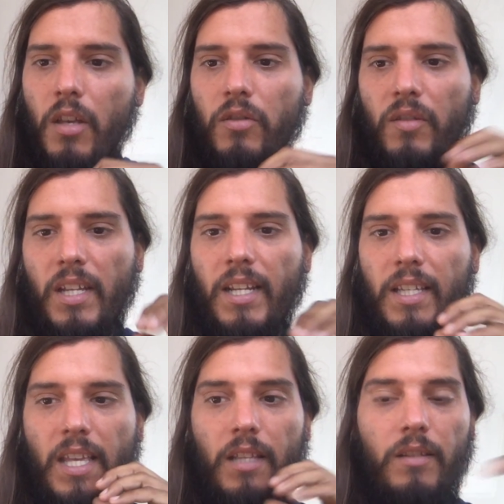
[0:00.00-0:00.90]
So then
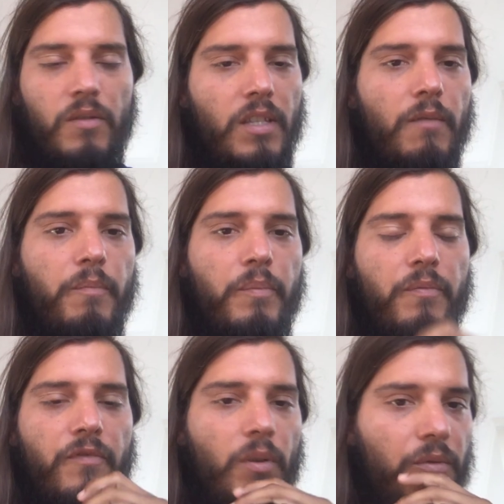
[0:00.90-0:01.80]
again, you see,
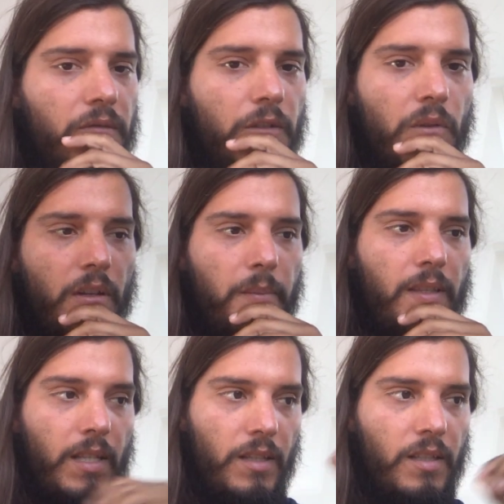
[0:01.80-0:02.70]
fuels the dream,
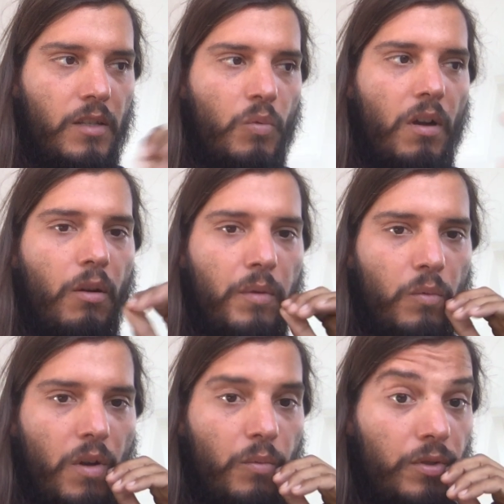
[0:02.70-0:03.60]
and then this is what Obi
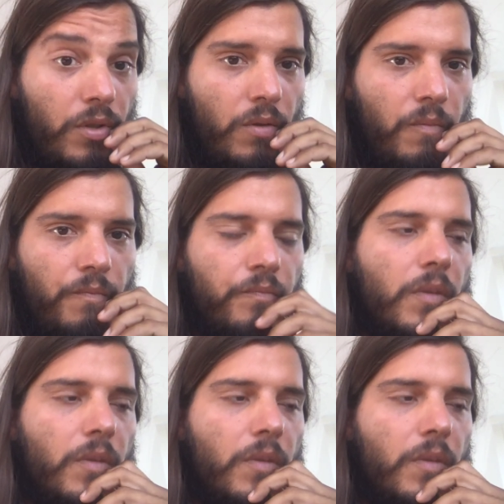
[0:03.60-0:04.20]
Wan would do.